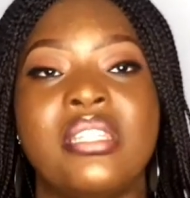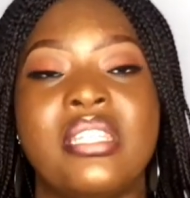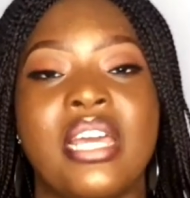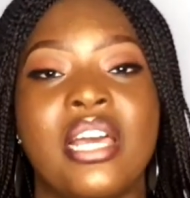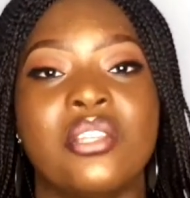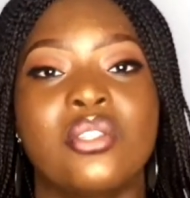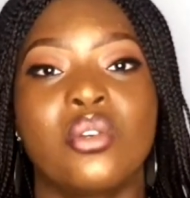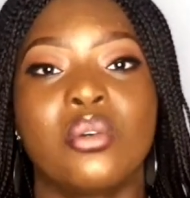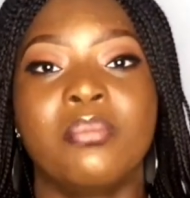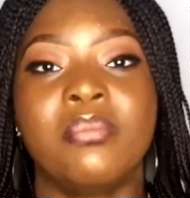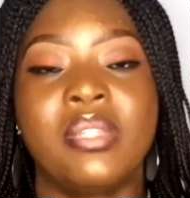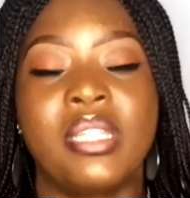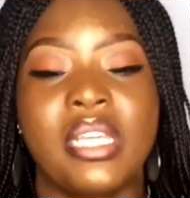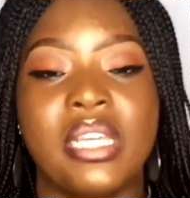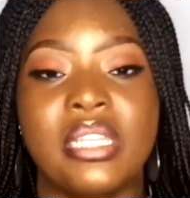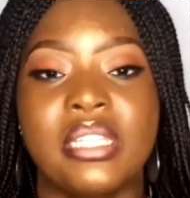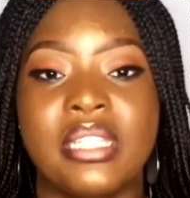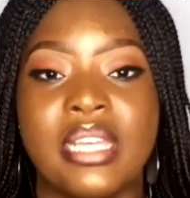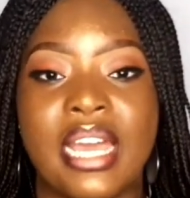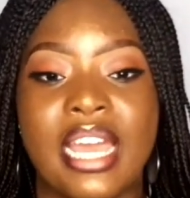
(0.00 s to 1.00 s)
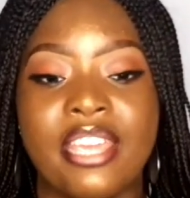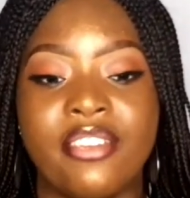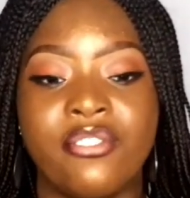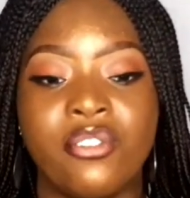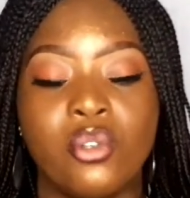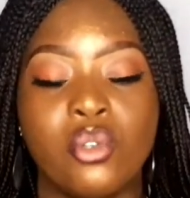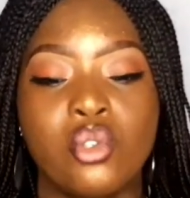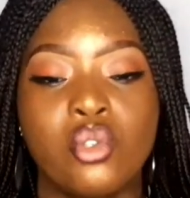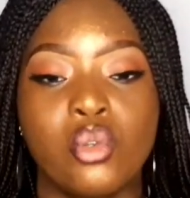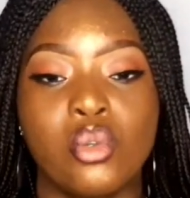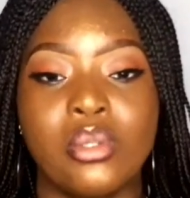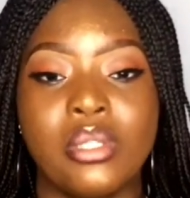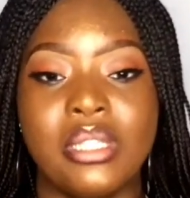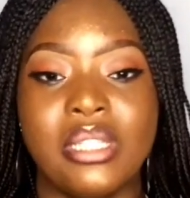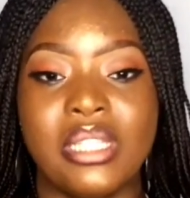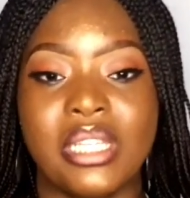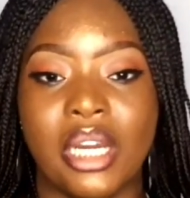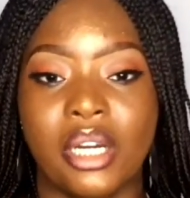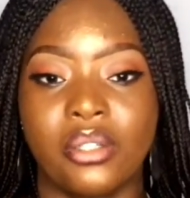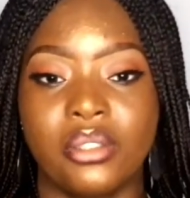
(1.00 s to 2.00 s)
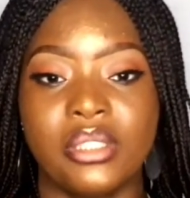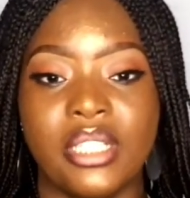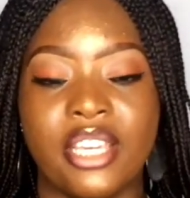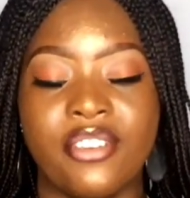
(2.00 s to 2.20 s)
there are some days that I feel so down,